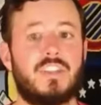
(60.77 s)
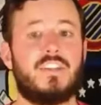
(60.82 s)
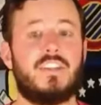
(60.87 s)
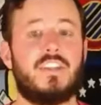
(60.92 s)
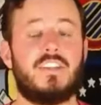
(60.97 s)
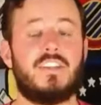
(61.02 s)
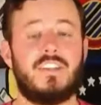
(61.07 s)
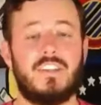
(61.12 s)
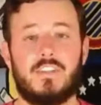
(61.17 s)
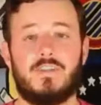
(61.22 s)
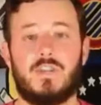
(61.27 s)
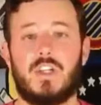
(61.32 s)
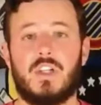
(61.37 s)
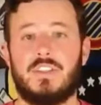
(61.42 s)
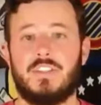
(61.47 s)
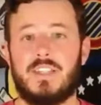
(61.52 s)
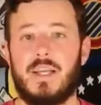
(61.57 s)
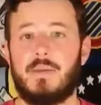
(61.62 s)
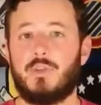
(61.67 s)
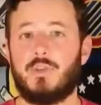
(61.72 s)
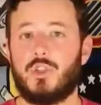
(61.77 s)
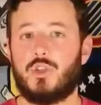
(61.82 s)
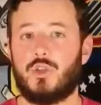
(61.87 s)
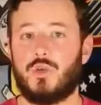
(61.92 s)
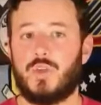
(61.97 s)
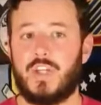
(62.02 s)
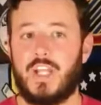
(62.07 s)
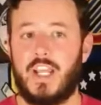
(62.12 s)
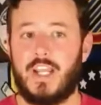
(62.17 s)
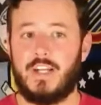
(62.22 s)
successful attempt to
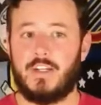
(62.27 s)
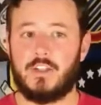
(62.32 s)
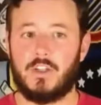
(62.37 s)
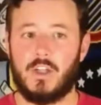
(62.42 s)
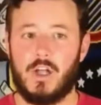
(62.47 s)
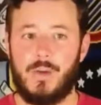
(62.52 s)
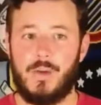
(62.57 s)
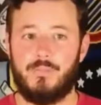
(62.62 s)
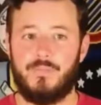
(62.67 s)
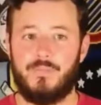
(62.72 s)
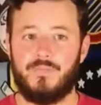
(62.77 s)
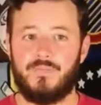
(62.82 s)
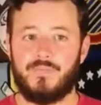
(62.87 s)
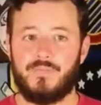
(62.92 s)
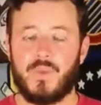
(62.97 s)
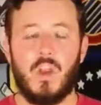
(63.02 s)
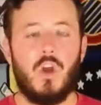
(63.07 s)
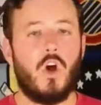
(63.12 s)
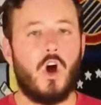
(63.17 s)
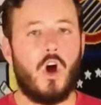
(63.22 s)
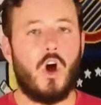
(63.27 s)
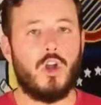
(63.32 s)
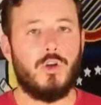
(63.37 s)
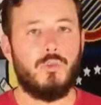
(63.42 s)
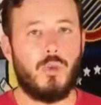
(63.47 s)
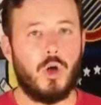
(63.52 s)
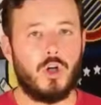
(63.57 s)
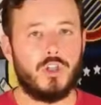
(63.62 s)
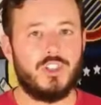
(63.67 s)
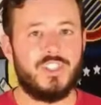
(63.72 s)
create a club. On
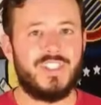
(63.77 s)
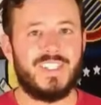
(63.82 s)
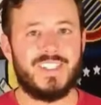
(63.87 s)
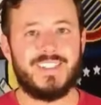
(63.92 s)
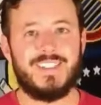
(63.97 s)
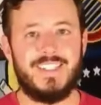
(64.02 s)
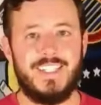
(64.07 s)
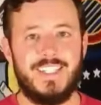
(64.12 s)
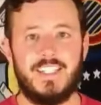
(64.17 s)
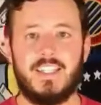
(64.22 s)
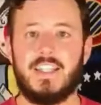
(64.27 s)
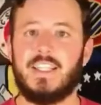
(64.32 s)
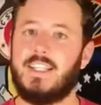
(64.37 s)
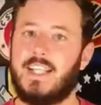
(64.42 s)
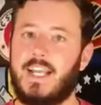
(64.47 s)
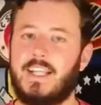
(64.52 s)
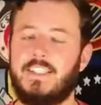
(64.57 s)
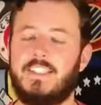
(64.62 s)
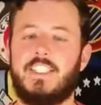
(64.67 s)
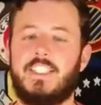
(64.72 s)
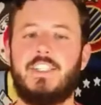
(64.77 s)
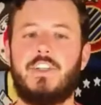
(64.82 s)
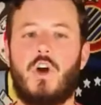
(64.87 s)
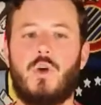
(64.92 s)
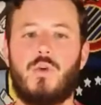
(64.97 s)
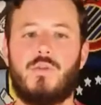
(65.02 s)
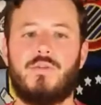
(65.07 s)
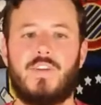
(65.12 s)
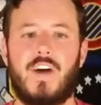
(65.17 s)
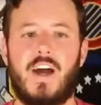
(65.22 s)
March 16,
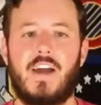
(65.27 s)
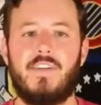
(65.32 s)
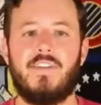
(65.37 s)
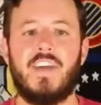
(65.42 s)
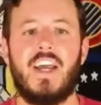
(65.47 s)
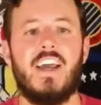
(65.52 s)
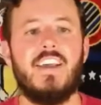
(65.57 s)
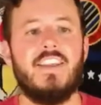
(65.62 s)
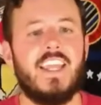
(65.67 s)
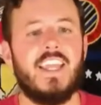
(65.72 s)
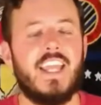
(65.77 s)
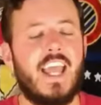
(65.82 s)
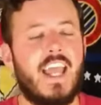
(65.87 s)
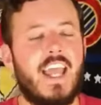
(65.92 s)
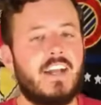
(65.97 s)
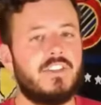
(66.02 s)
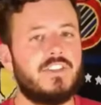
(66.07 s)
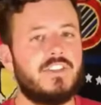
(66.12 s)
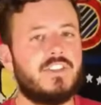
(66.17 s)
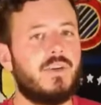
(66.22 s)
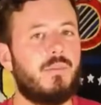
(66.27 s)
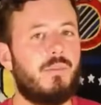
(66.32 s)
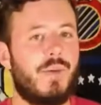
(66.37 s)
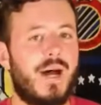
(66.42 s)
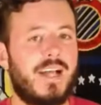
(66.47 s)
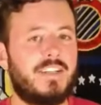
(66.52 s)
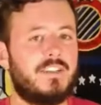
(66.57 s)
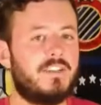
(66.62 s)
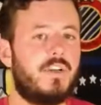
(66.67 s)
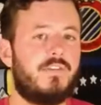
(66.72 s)
1905, the Erste
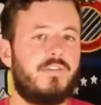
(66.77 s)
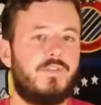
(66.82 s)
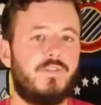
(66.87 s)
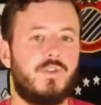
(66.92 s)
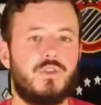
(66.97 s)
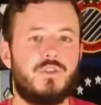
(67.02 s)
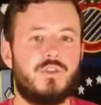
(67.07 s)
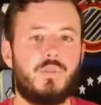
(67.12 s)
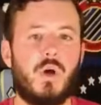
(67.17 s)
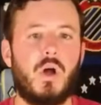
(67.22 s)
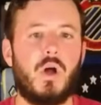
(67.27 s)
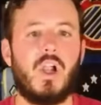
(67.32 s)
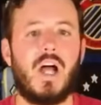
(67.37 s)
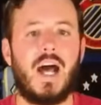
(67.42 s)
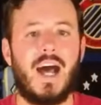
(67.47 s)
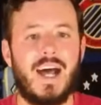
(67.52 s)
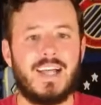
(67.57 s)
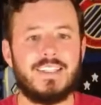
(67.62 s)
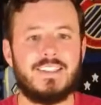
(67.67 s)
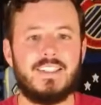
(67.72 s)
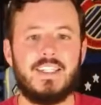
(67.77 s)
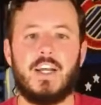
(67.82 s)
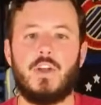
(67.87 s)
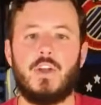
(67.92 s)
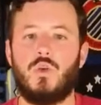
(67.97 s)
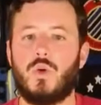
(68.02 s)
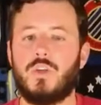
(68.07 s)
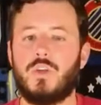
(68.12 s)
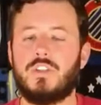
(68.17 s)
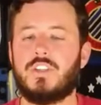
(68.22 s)
Mainzer Fußball Hasia
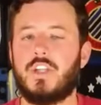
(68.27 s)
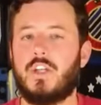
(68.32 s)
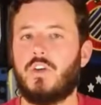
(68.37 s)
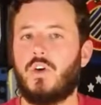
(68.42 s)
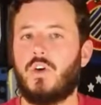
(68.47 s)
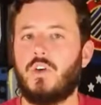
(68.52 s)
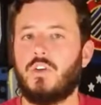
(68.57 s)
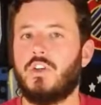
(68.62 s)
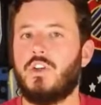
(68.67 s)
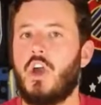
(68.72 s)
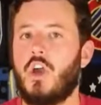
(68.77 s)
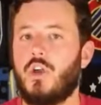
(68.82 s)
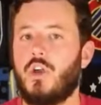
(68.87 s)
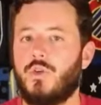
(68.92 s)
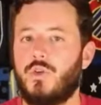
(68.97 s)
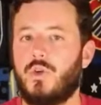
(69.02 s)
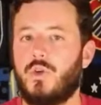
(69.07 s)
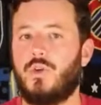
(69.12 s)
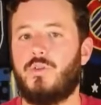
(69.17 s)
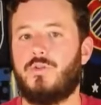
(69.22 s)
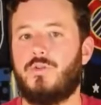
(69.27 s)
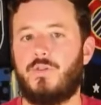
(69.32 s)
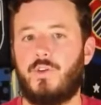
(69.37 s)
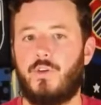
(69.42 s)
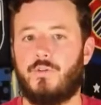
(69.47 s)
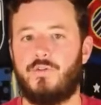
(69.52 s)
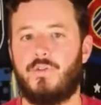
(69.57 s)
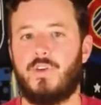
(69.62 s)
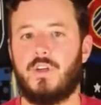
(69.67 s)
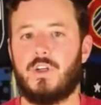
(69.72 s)

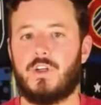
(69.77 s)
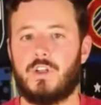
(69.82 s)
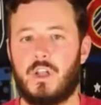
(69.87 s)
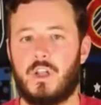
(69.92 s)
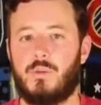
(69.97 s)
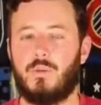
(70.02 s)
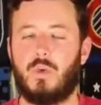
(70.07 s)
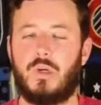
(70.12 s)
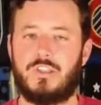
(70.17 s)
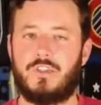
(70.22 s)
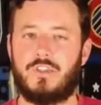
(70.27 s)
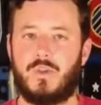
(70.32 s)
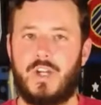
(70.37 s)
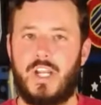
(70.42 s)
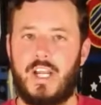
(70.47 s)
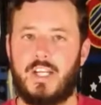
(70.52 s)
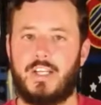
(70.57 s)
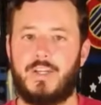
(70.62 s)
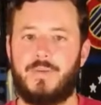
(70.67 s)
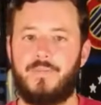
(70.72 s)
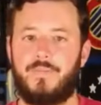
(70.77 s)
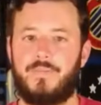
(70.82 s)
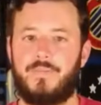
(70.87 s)
1905 club was created.